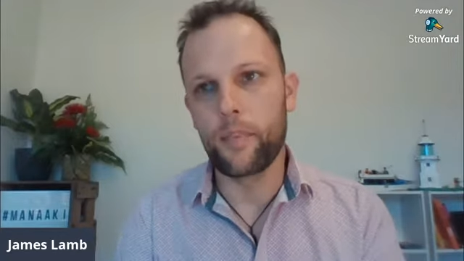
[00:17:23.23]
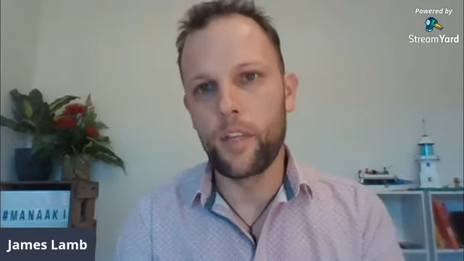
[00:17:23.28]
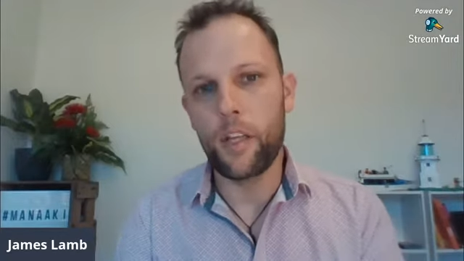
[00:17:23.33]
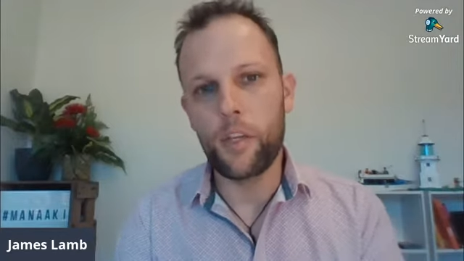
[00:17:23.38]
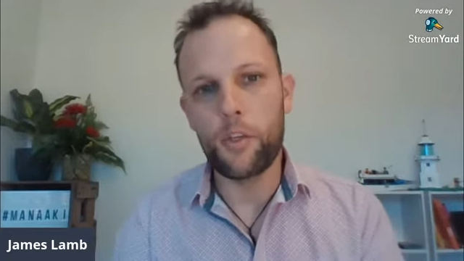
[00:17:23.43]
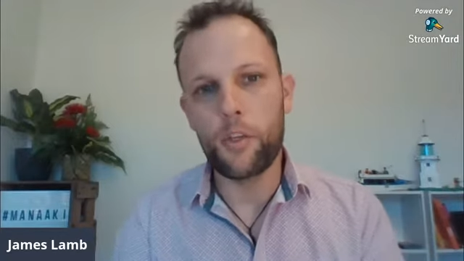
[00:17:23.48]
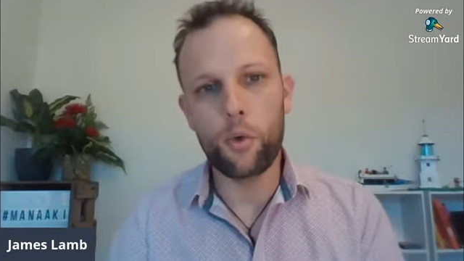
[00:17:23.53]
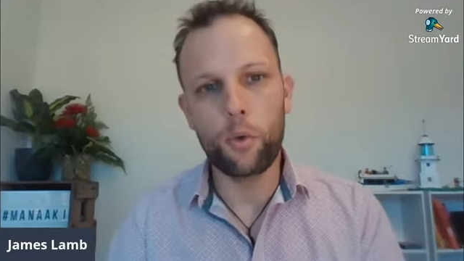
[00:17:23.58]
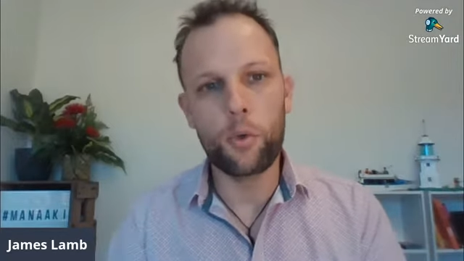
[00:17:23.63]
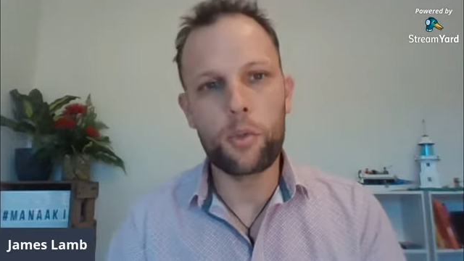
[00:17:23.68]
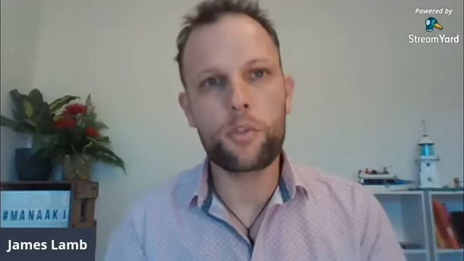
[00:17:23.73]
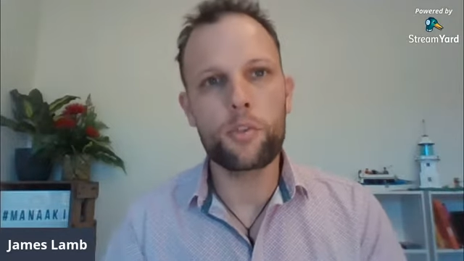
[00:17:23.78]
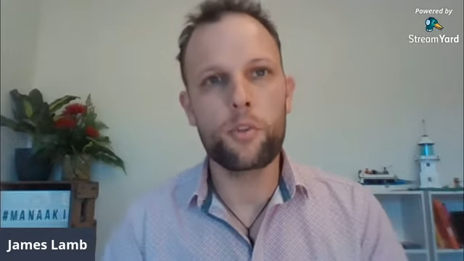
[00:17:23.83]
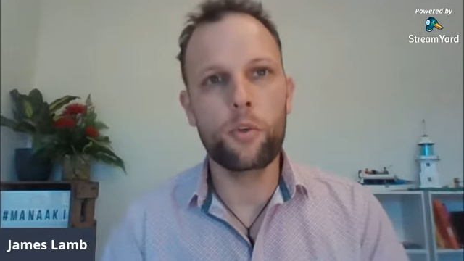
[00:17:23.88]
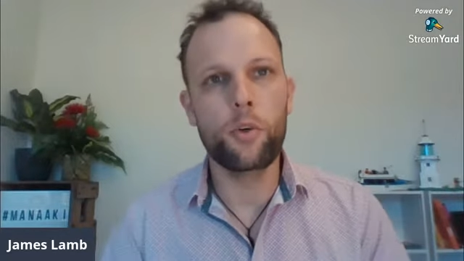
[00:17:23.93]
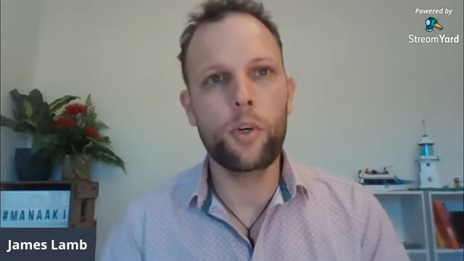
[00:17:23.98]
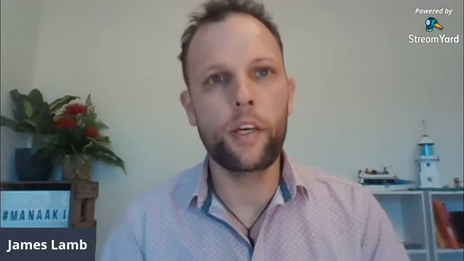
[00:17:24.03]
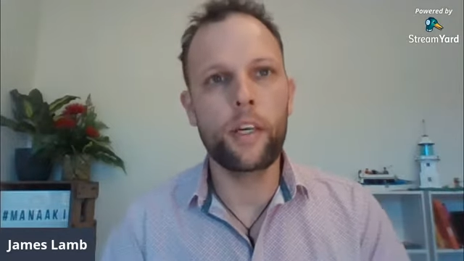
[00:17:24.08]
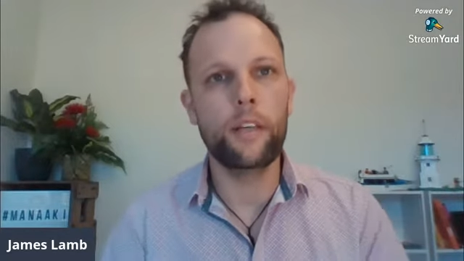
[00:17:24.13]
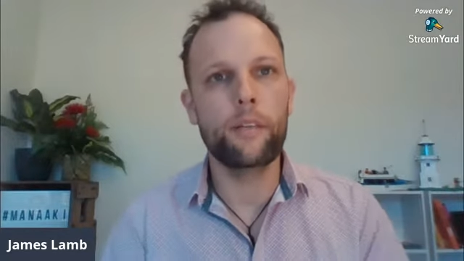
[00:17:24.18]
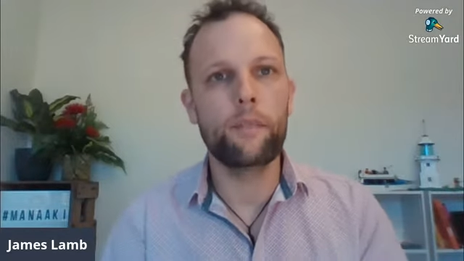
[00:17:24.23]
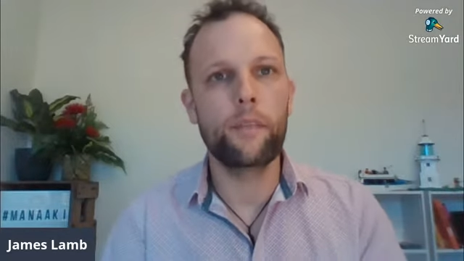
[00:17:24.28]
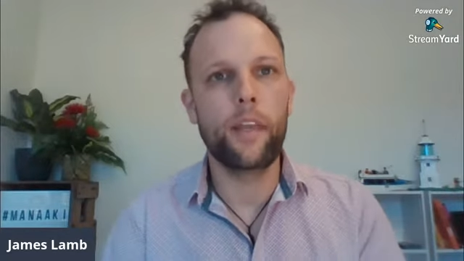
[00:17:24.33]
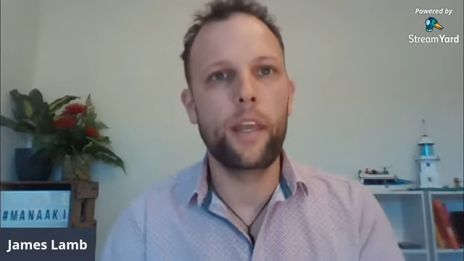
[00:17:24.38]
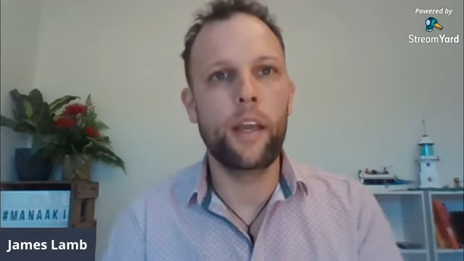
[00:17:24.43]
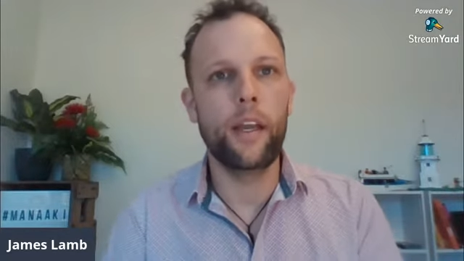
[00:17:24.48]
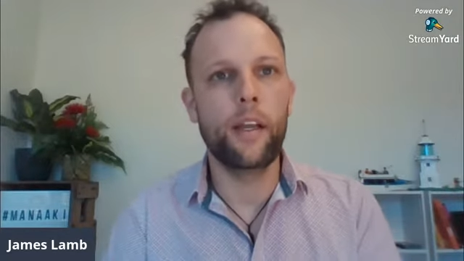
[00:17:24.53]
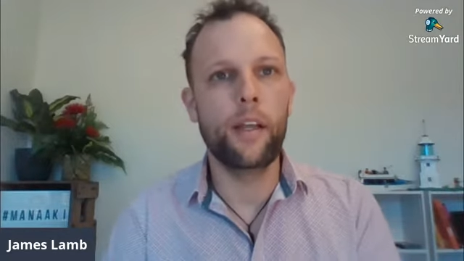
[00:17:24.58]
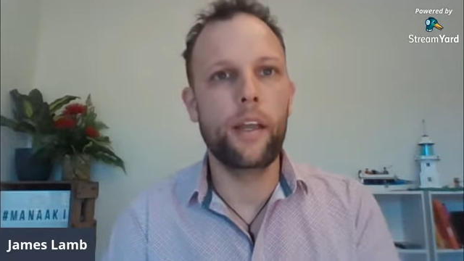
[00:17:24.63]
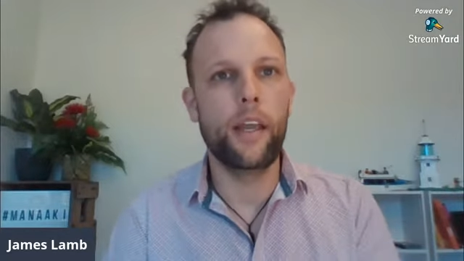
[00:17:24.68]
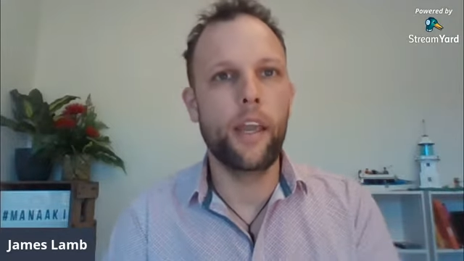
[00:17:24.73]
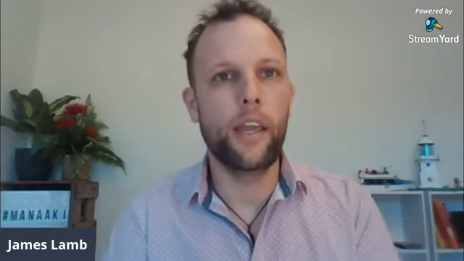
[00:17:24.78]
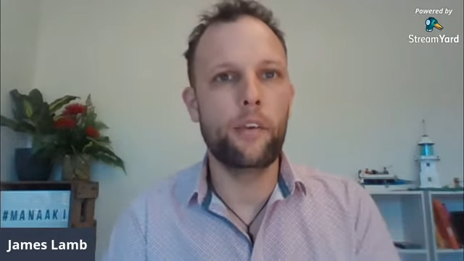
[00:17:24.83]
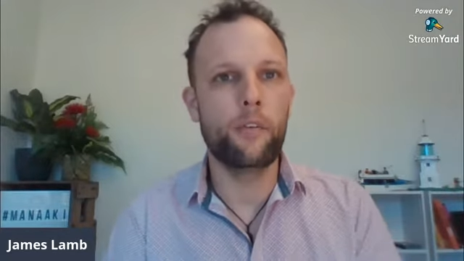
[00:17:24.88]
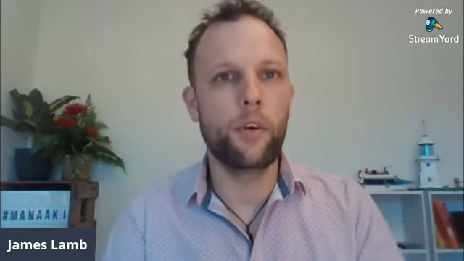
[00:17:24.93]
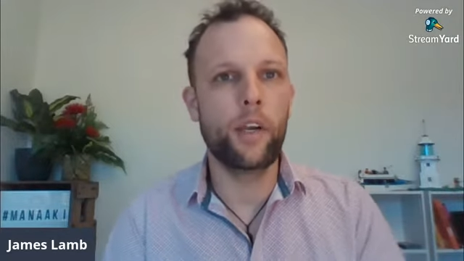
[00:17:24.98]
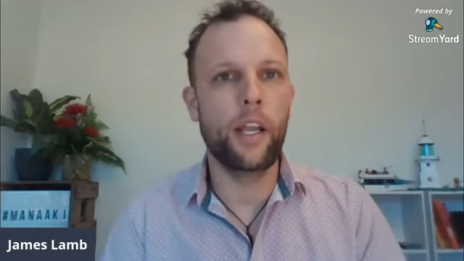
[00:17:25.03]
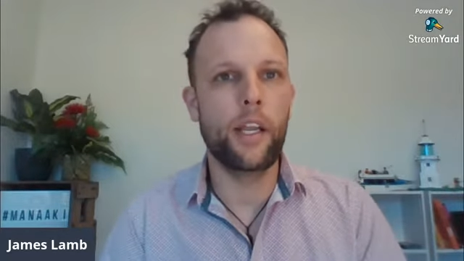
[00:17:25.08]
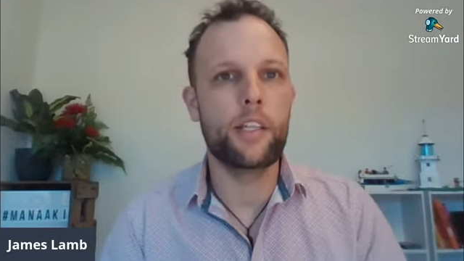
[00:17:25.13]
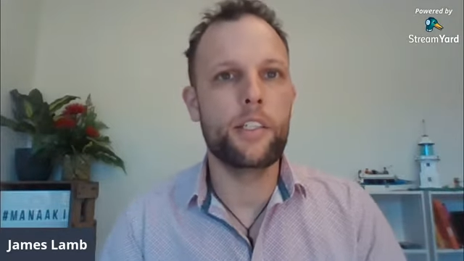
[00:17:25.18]
your story and
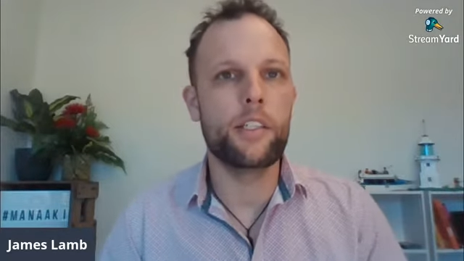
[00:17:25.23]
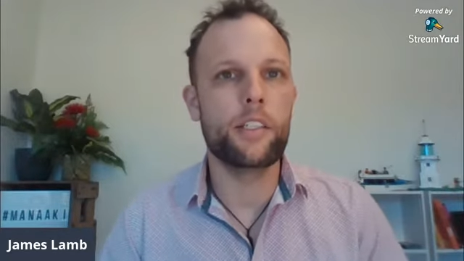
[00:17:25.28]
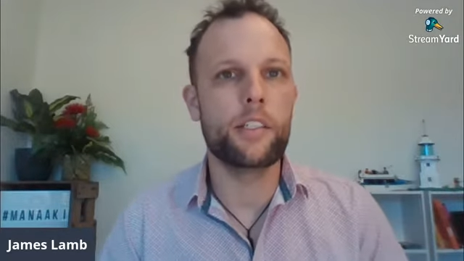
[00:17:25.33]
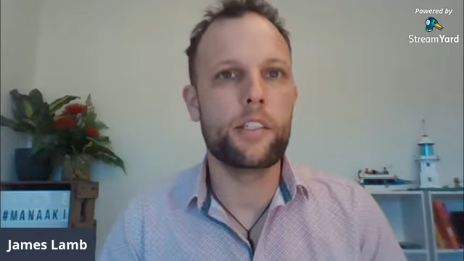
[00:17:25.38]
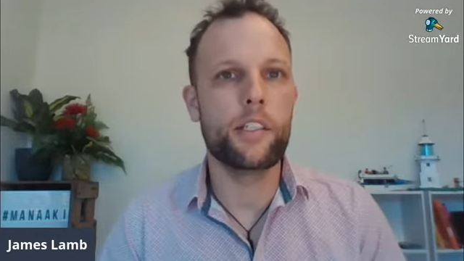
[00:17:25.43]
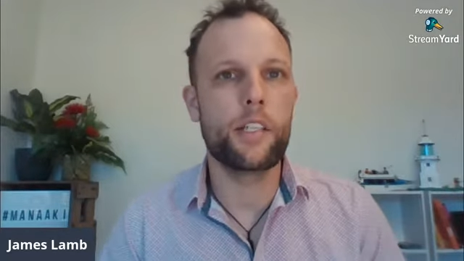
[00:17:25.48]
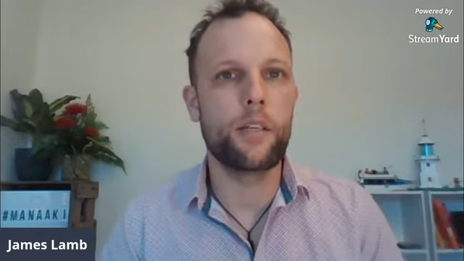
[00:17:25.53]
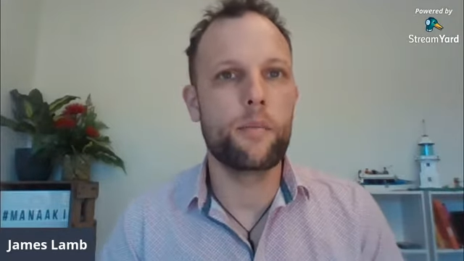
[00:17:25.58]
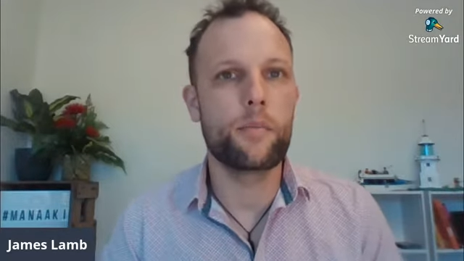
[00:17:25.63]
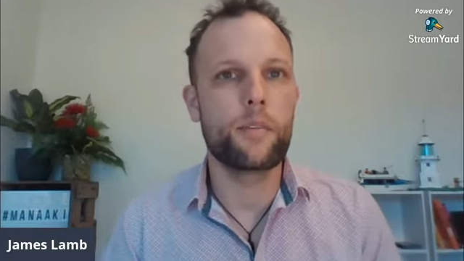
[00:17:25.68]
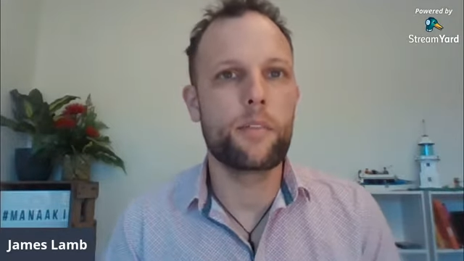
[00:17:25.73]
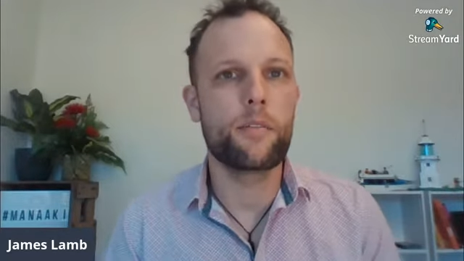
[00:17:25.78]
relationships.